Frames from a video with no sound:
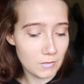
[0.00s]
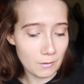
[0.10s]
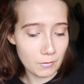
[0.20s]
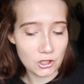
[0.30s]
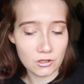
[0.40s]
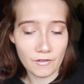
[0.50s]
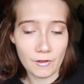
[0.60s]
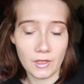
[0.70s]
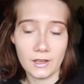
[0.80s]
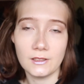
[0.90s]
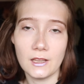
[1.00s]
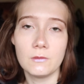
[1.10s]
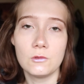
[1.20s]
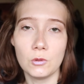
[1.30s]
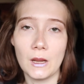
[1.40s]
take pictures of everything and
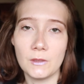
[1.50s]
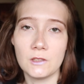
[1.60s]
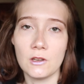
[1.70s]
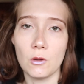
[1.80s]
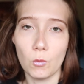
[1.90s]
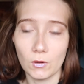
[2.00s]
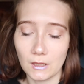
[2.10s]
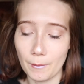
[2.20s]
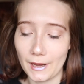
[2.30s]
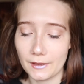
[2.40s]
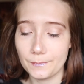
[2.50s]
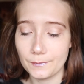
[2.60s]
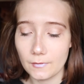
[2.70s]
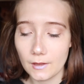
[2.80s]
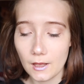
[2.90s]
then do an aunties video once I'm back.
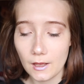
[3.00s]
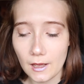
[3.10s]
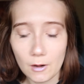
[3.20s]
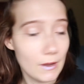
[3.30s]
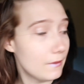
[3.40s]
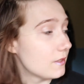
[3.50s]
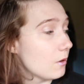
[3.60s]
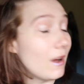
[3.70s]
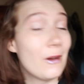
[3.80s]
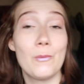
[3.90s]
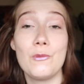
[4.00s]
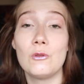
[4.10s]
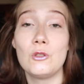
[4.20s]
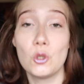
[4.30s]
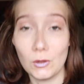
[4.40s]
Anyway, so I hope you
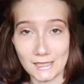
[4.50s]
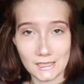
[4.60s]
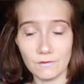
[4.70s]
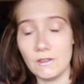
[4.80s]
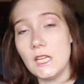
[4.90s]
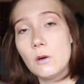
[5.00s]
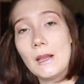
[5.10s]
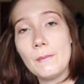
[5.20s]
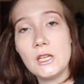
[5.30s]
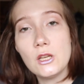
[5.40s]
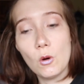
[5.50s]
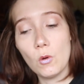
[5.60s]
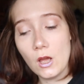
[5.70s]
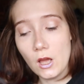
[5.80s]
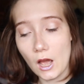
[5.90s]
enjoyed this video. Let me
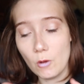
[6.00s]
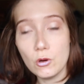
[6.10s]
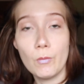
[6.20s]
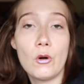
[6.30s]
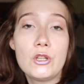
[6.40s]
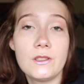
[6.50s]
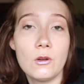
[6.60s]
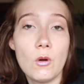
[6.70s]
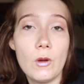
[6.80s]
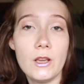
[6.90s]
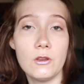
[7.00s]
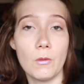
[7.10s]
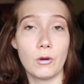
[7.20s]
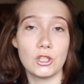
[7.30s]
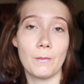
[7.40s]
know how your projects are going,
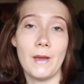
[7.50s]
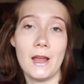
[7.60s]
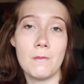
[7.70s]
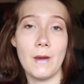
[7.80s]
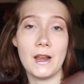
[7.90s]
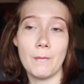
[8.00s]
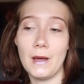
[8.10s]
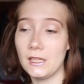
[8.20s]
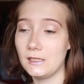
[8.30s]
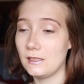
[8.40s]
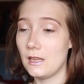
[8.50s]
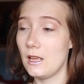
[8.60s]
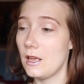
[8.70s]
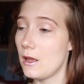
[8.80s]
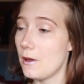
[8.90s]
your project pen and palette,
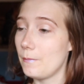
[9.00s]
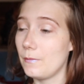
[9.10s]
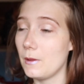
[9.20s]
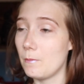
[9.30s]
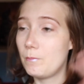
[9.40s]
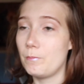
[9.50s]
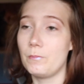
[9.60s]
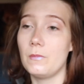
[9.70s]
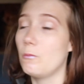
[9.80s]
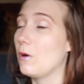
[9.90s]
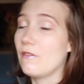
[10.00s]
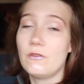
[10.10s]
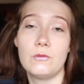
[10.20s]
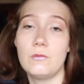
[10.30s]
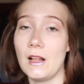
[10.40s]

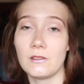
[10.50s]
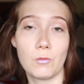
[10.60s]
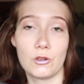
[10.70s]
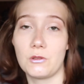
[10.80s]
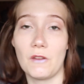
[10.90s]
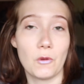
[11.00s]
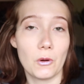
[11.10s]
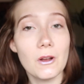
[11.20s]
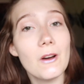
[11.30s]
whatever else projects have going